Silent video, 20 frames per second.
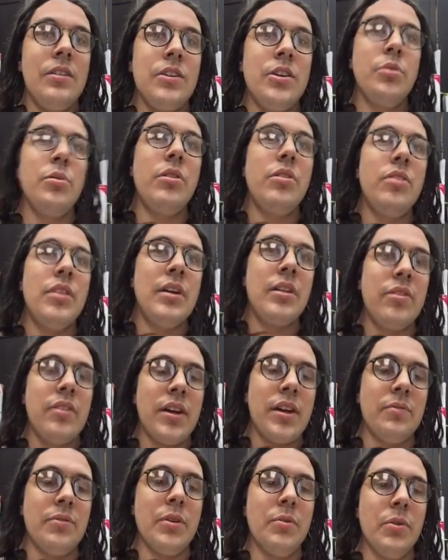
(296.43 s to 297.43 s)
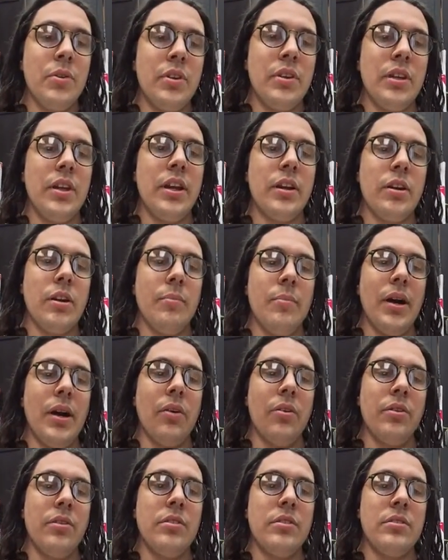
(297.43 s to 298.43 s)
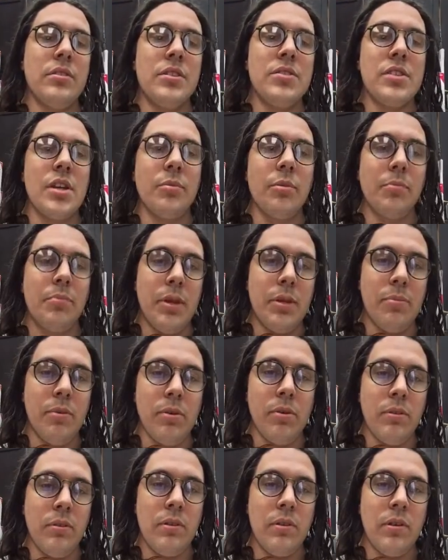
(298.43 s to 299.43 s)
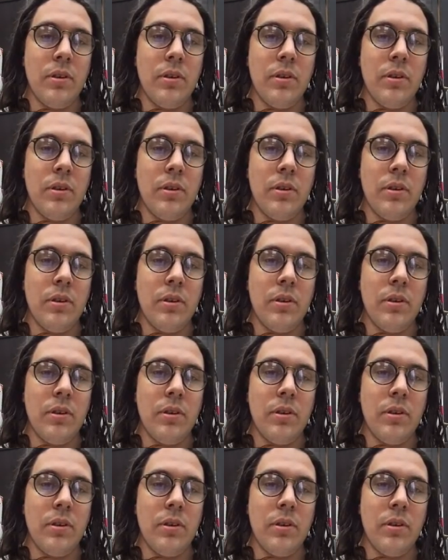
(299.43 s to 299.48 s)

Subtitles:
You'd think that if he really did care about disabled people,